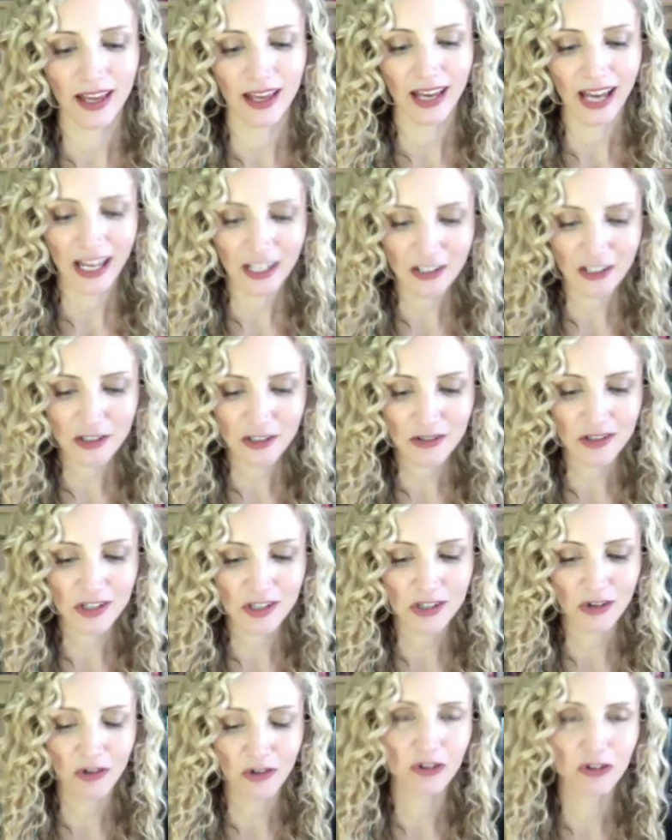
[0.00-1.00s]
And as a
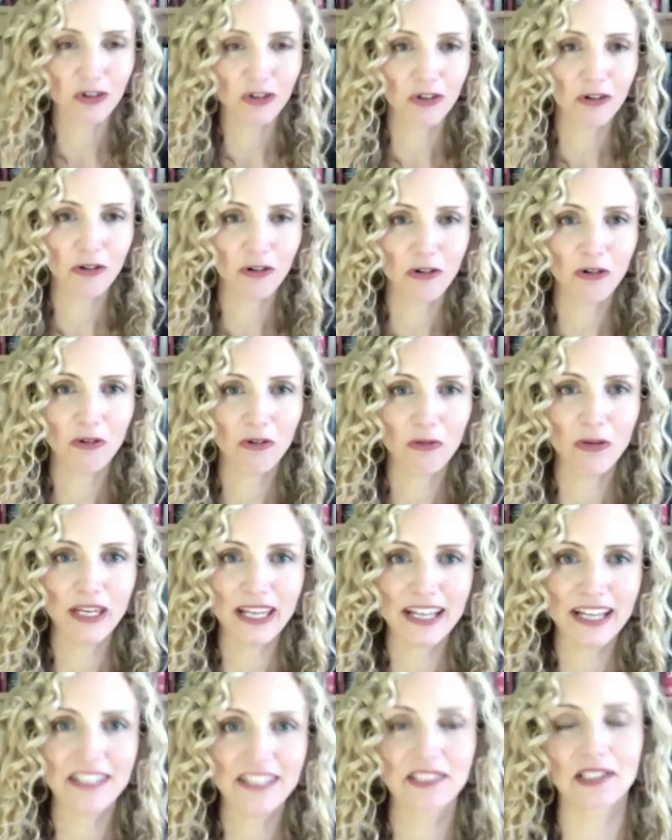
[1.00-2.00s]
result, we
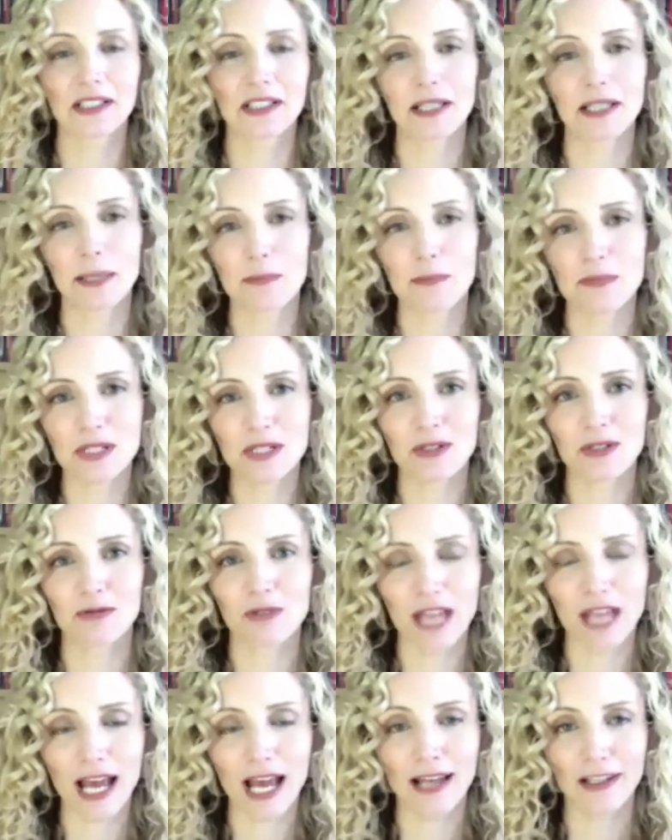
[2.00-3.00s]
get to glimpse the
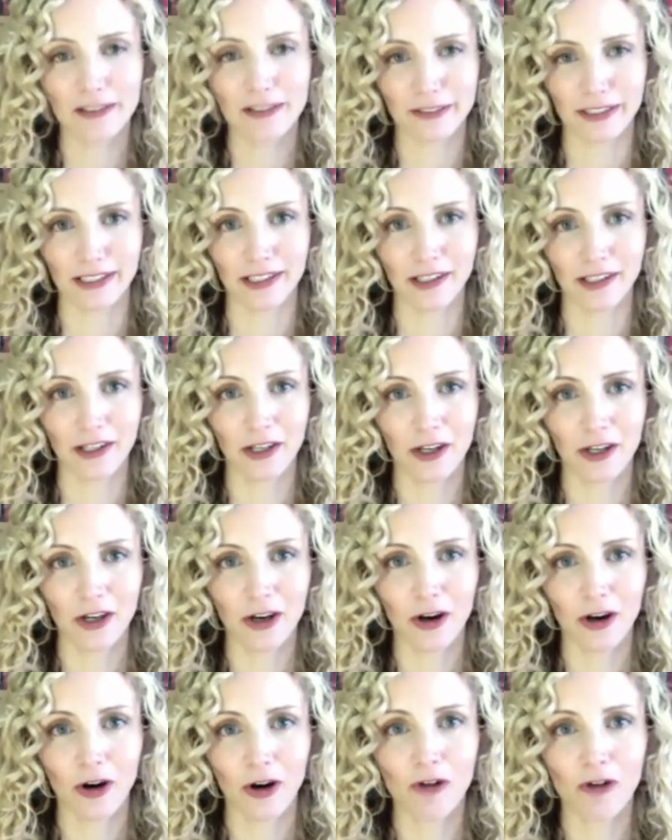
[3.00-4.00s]
reality
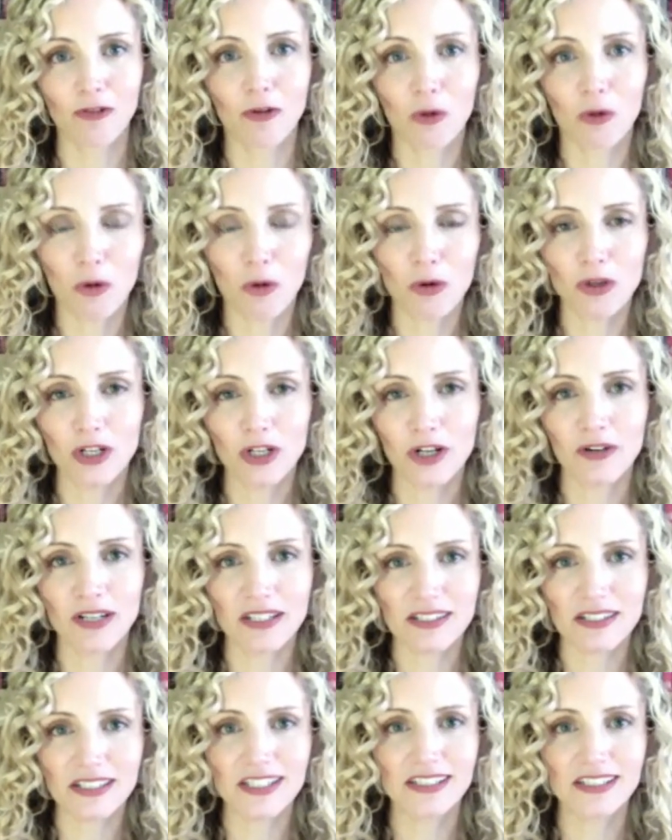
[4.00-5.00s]
of ordinary
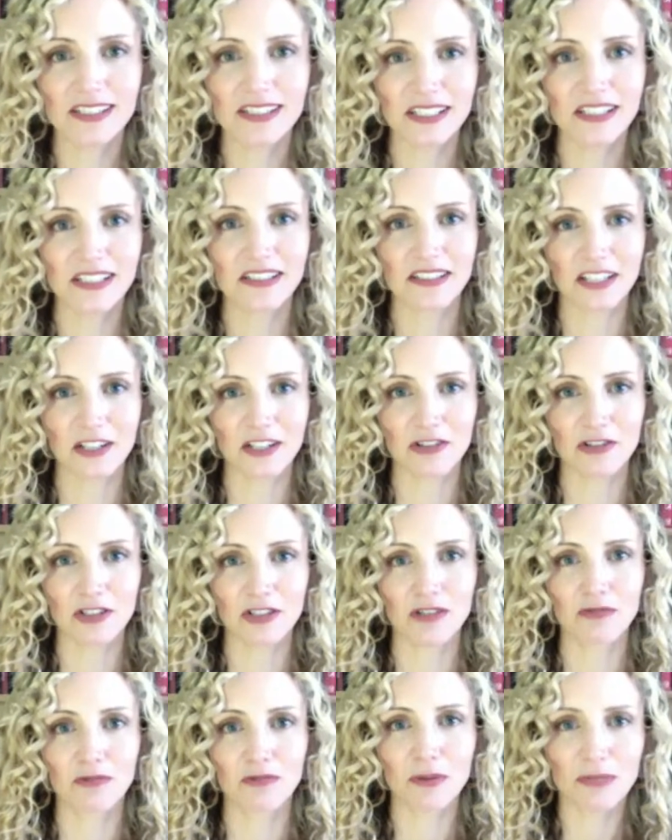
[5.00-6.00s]
16th
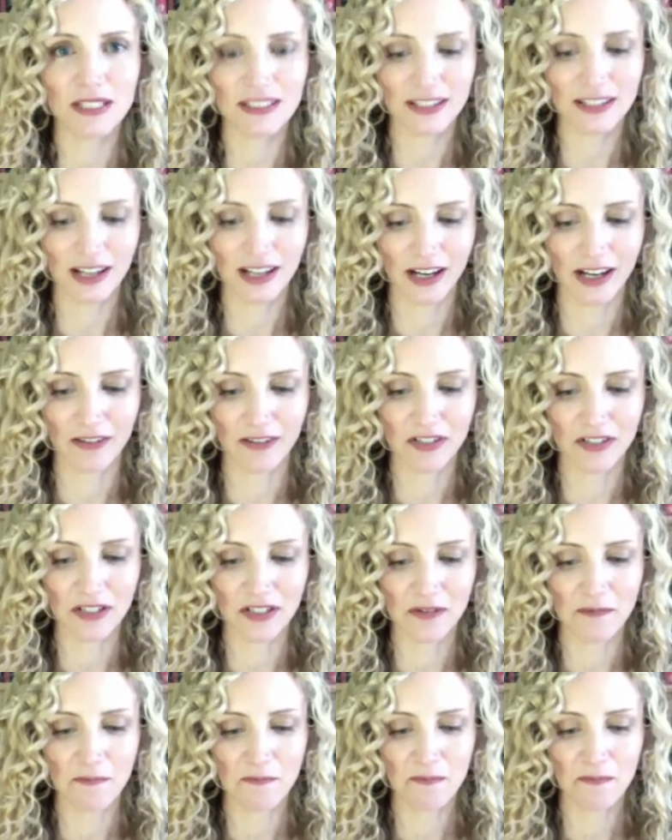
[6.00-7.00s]
century women's lives
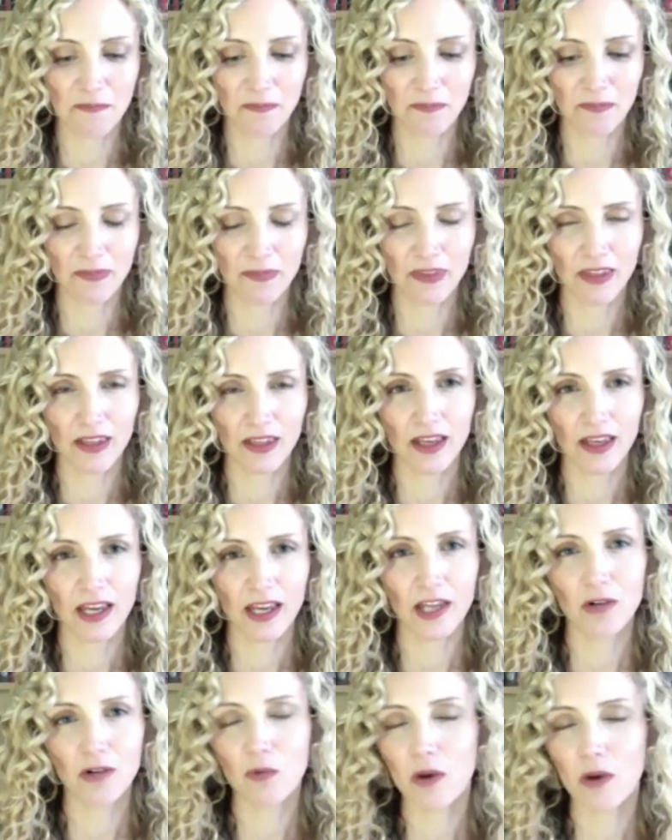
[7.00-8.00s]
in
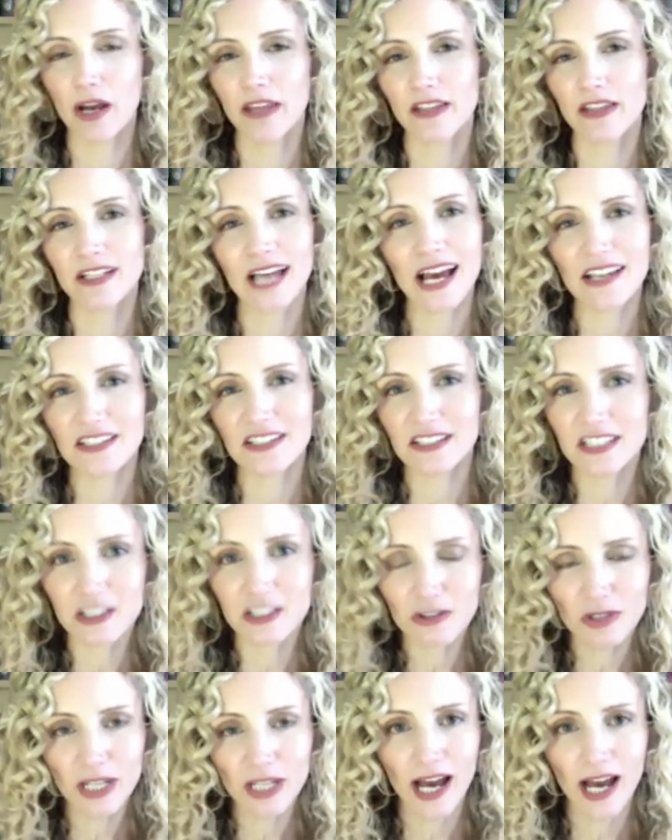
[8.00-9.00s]
a way that has until
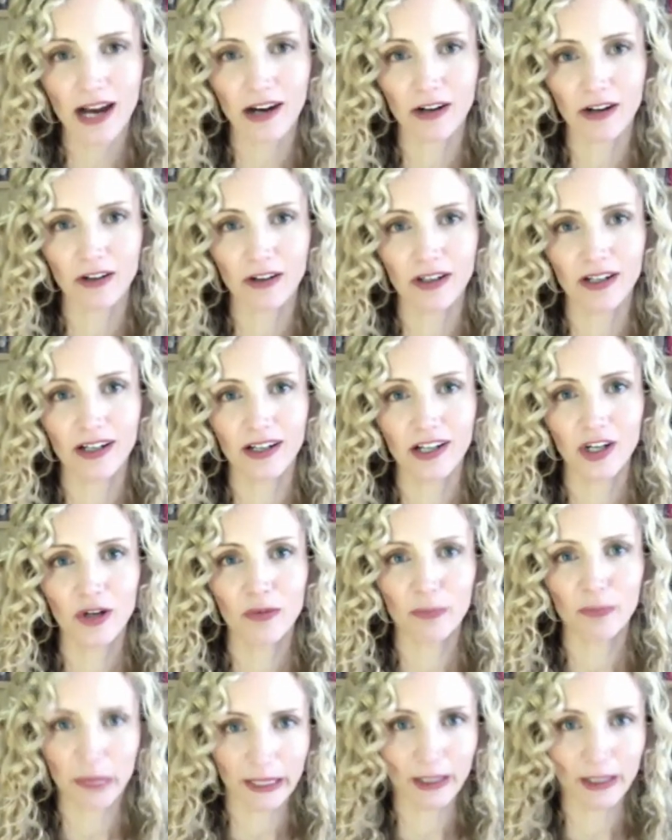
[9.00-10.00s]
now
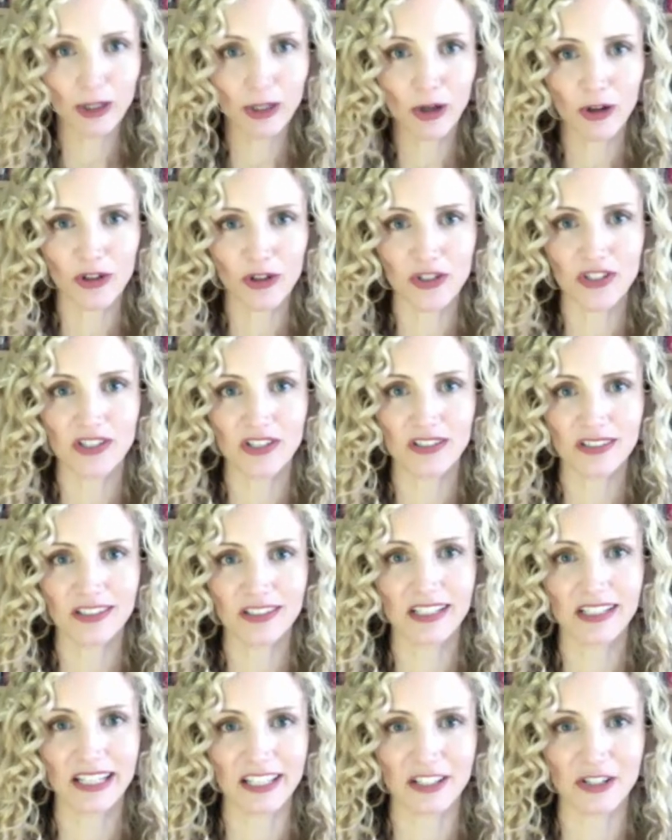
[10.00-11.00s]
been lost to
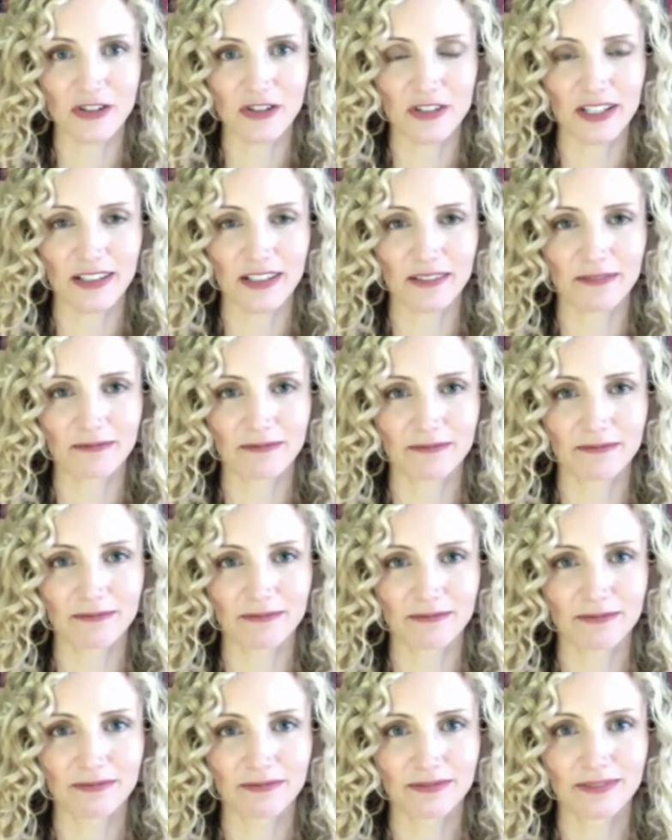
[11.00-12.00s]
history.
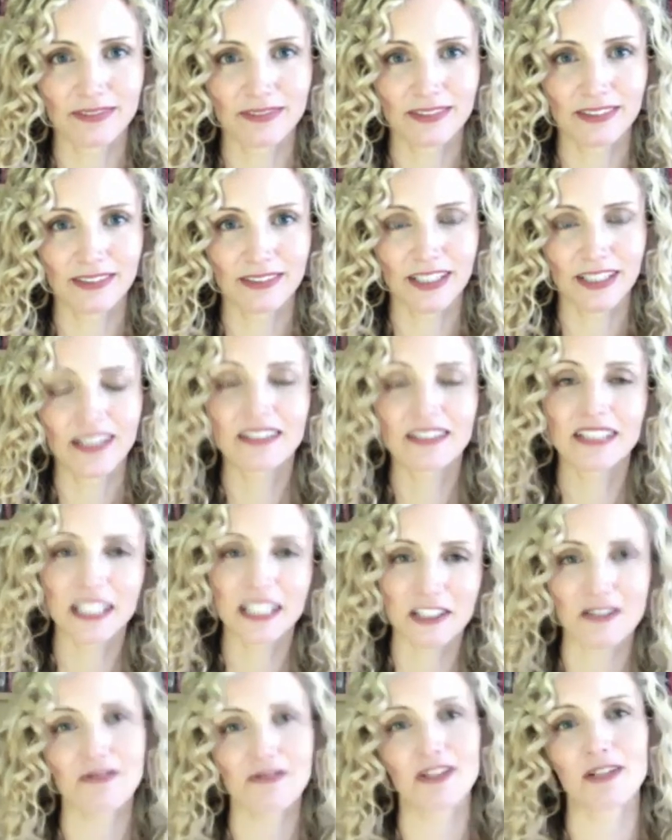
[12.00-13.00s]

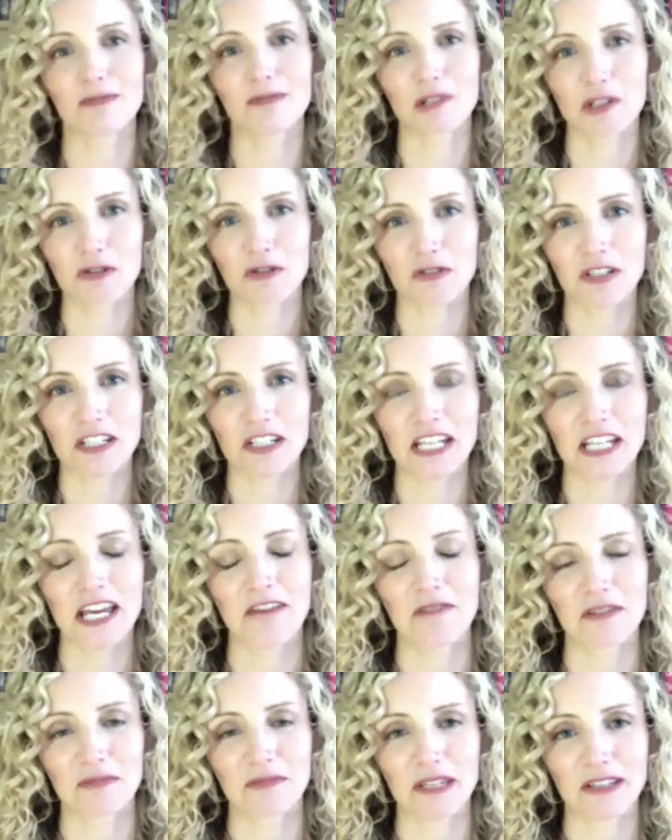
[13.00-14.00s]
Thank you very much for staying
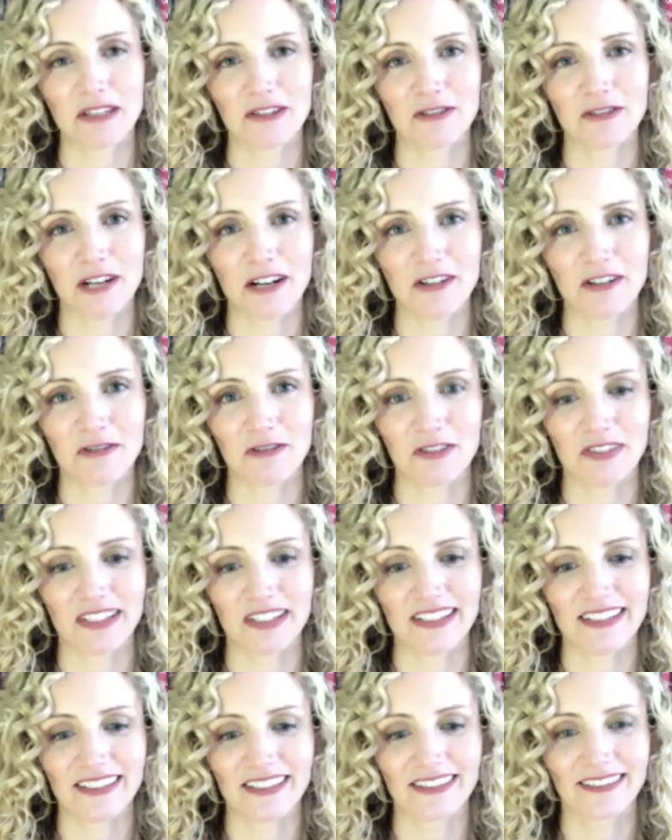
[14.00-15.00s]
with me throughout all of
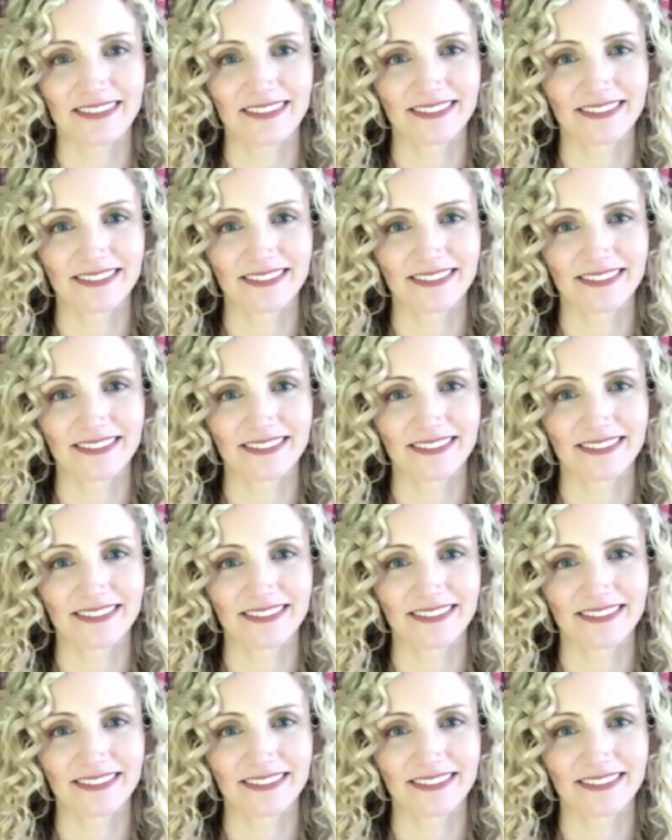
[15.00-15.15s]
this.